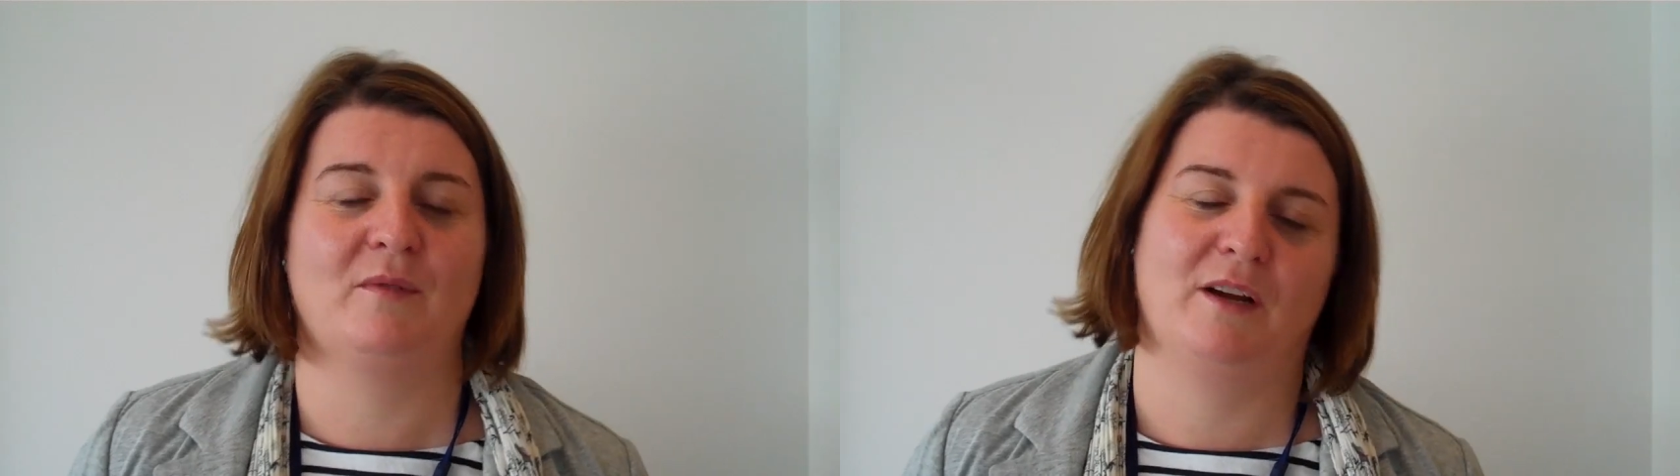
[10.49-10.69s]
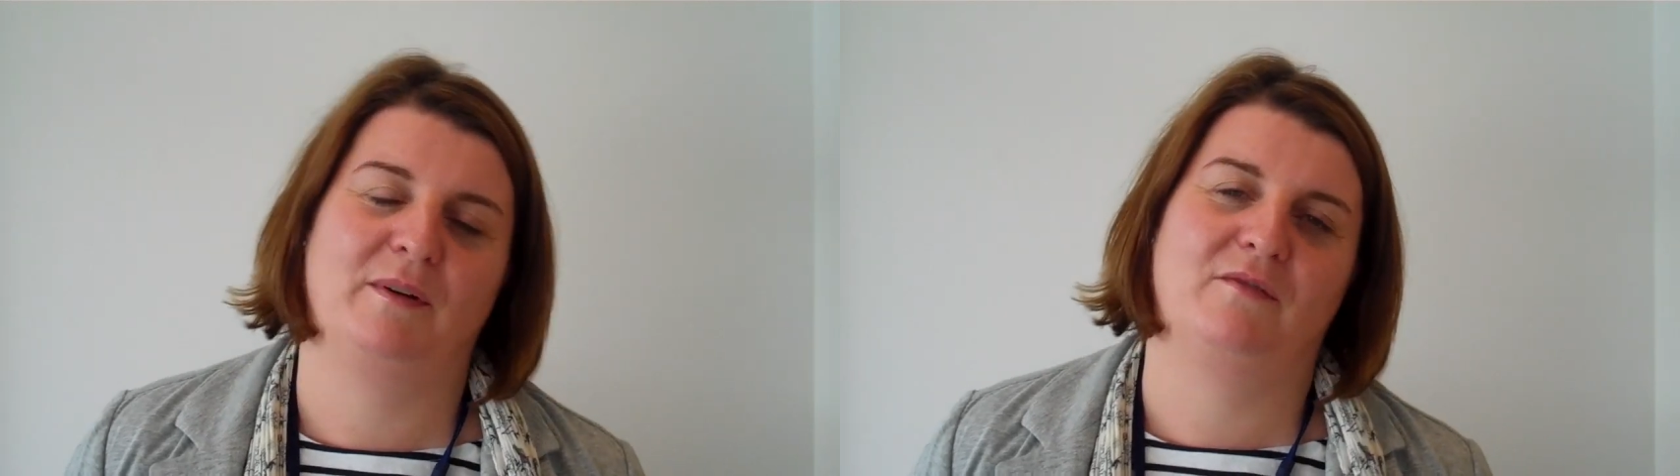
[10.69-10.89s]

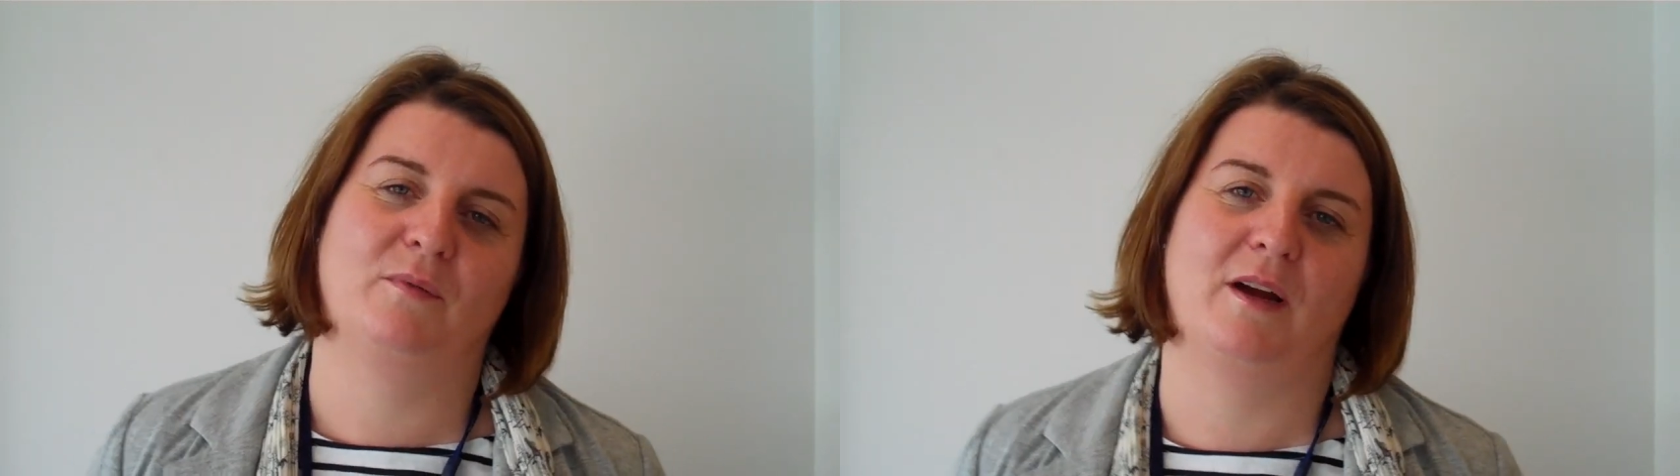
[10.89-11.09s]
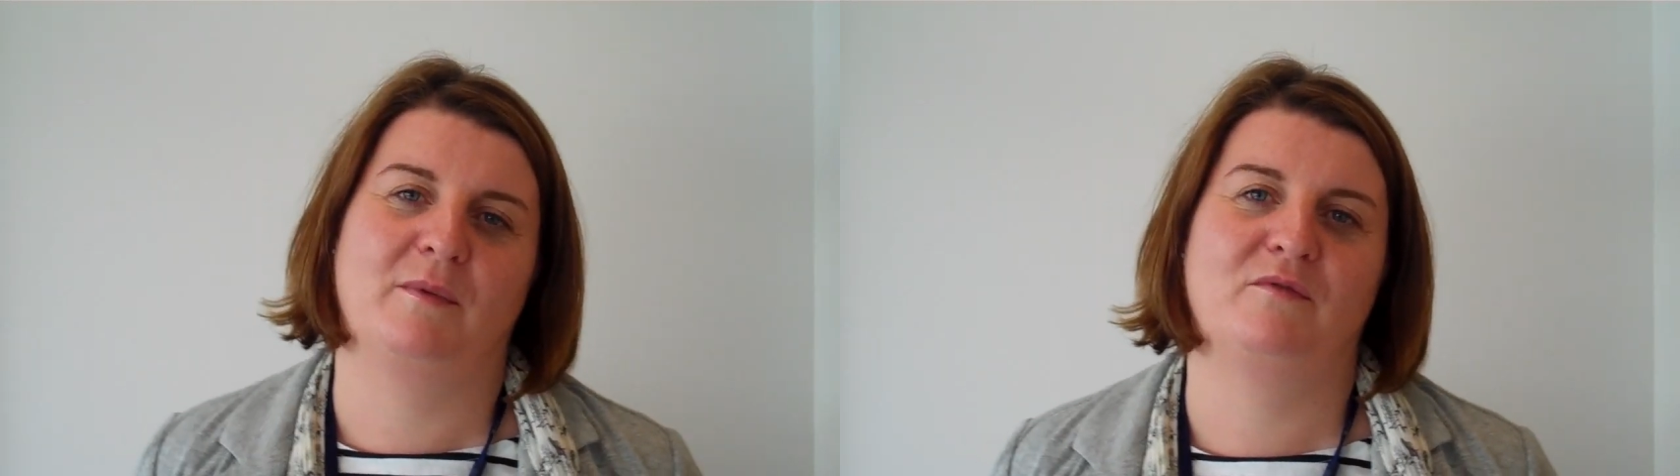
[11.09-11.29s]
why we've
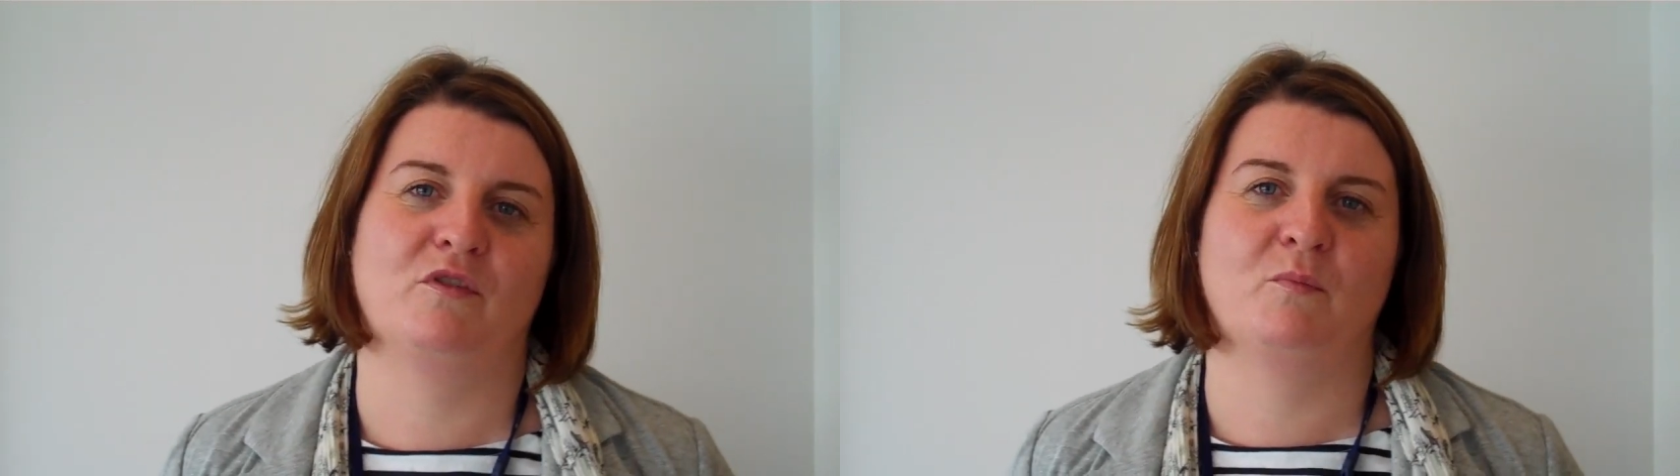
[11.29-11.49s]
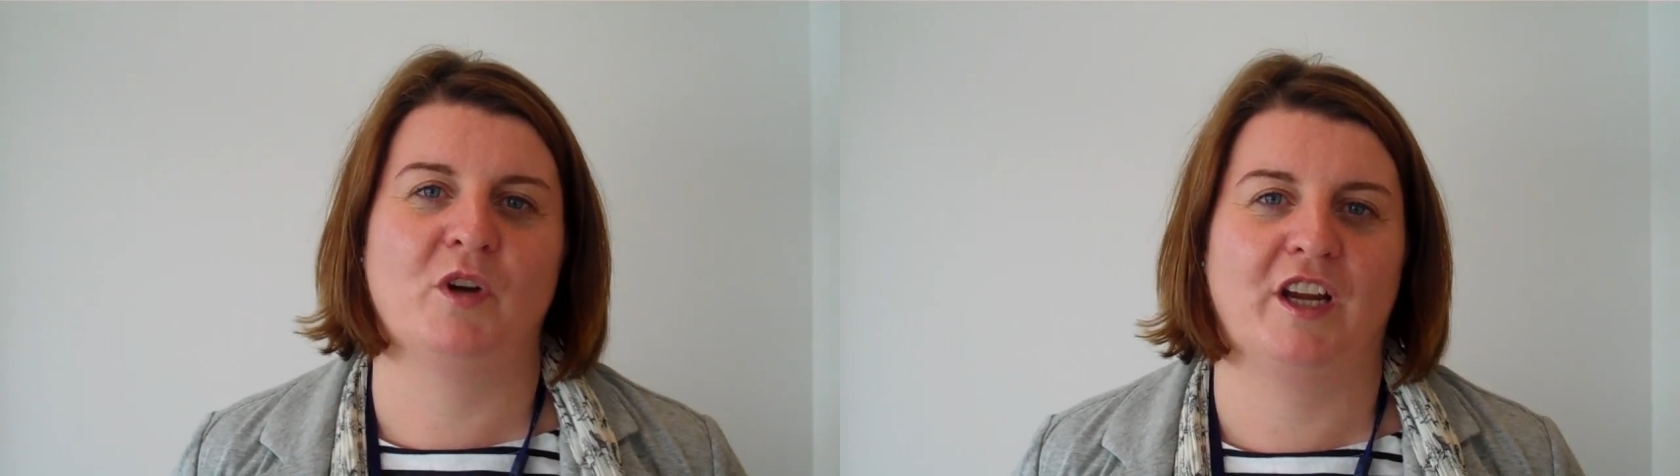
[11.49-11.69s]

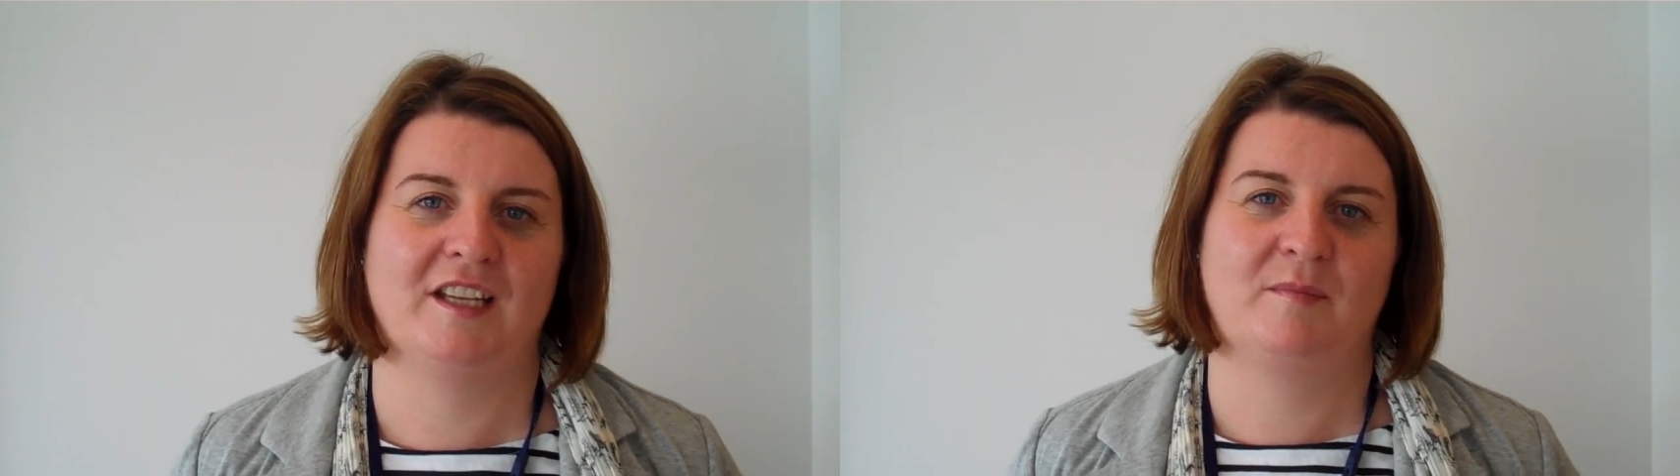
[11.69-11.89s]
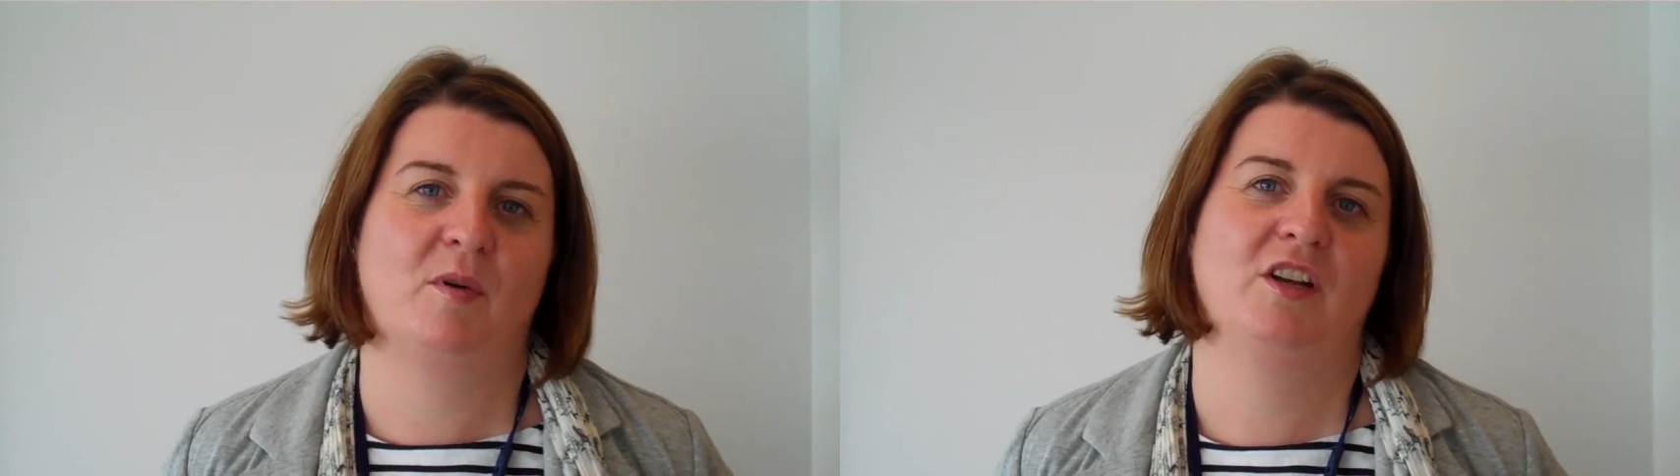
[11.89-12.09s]
run Work
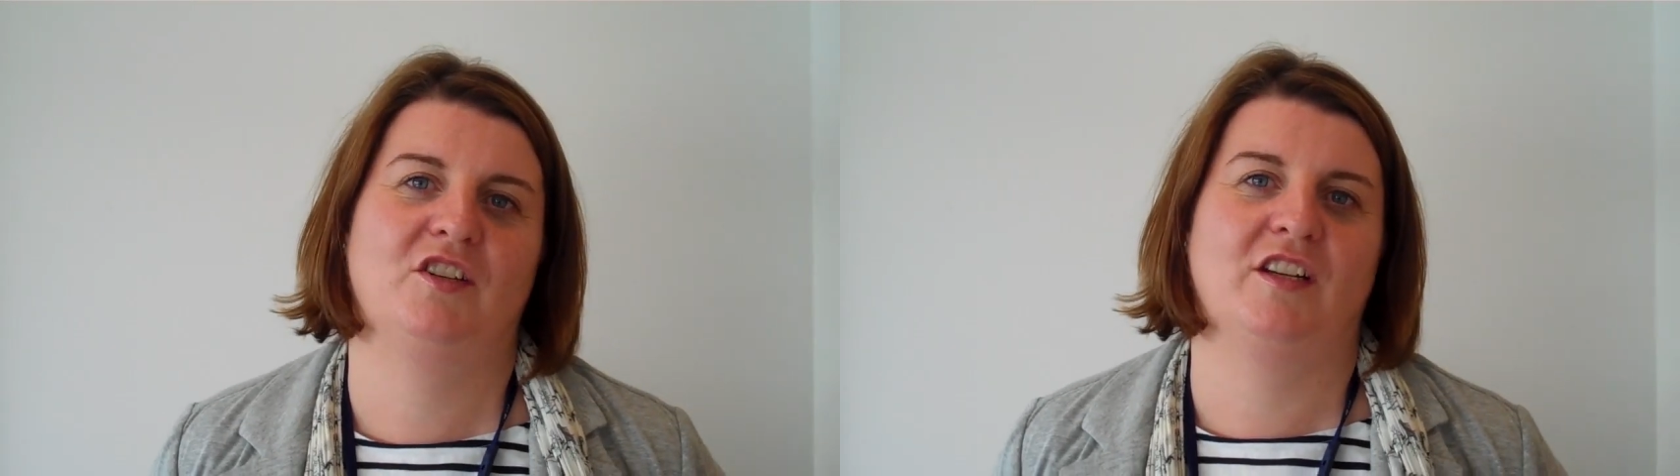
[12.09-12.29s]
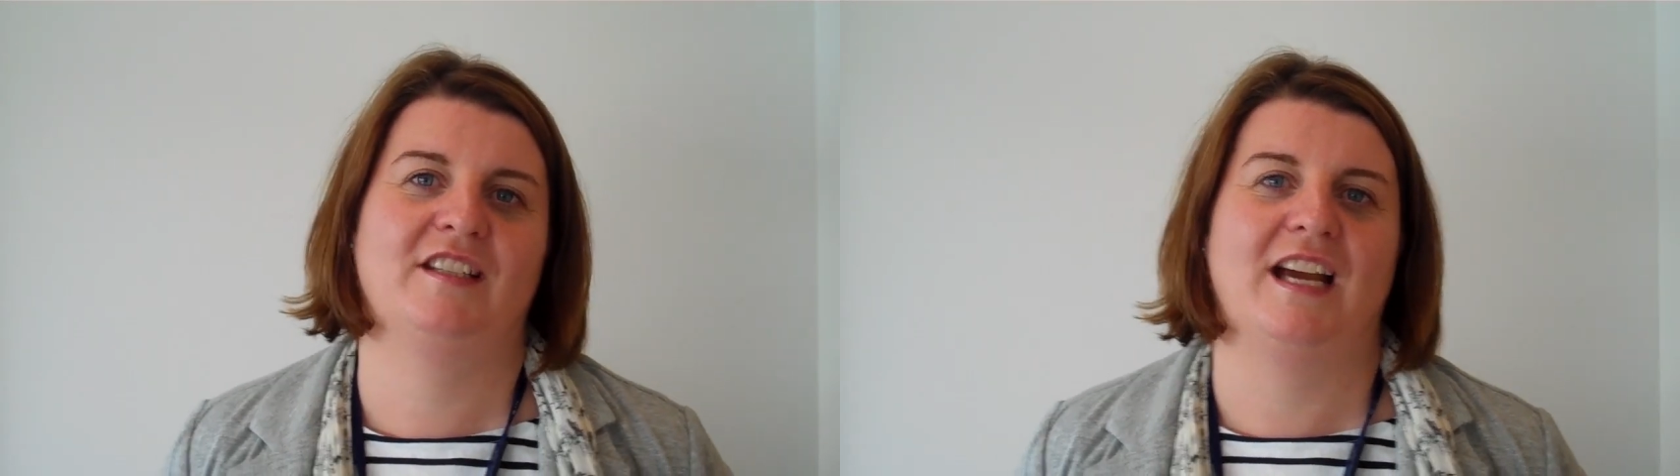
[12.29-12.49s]

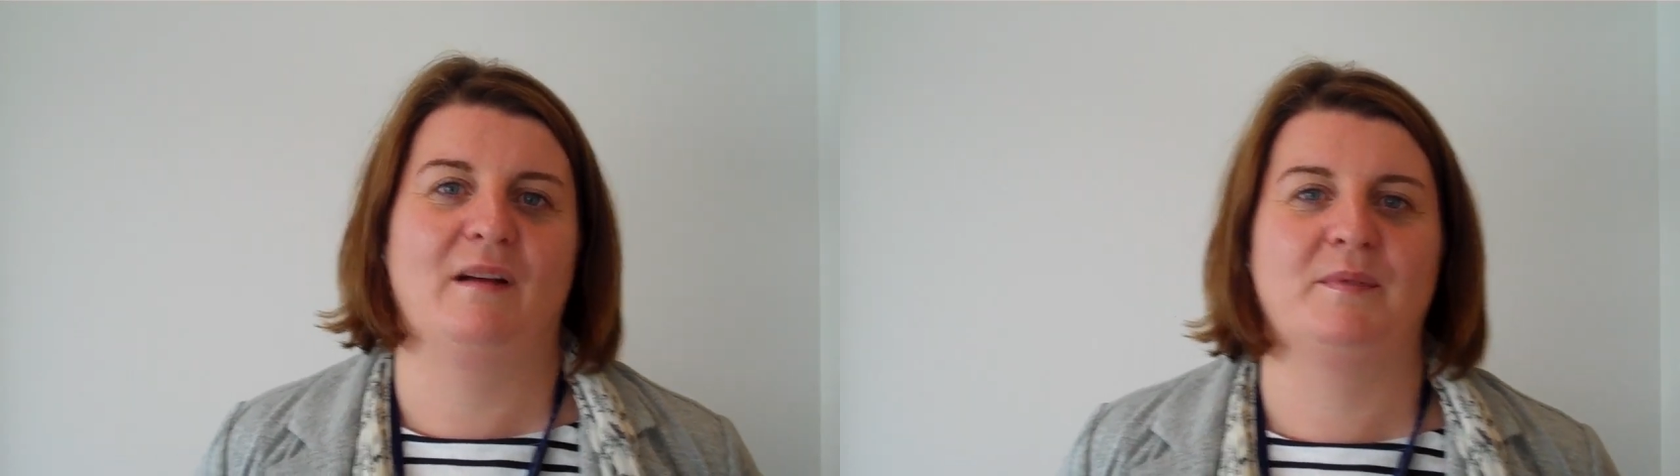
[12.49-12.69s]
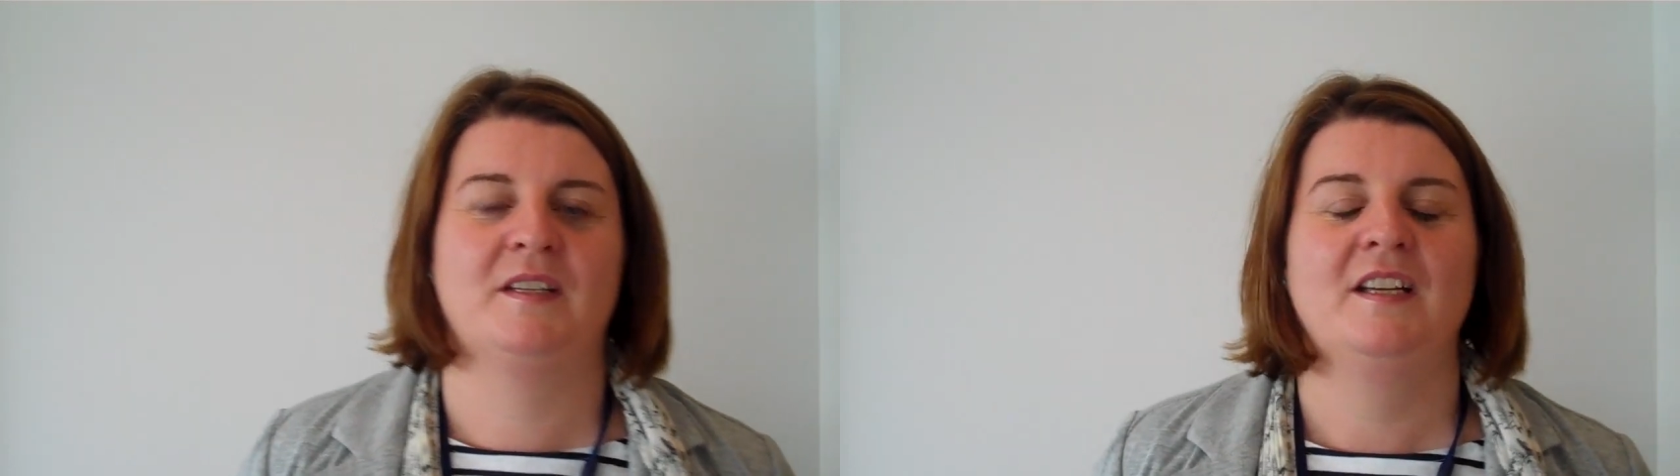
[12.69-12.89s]
Inspiration at
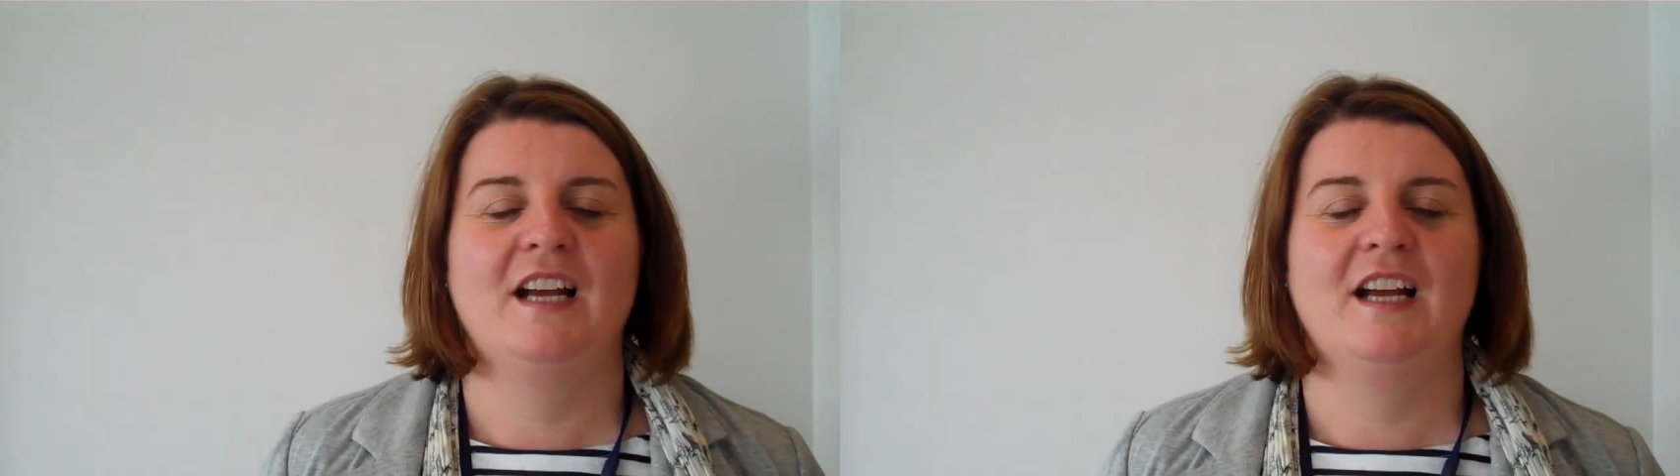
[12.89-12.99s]
DABS.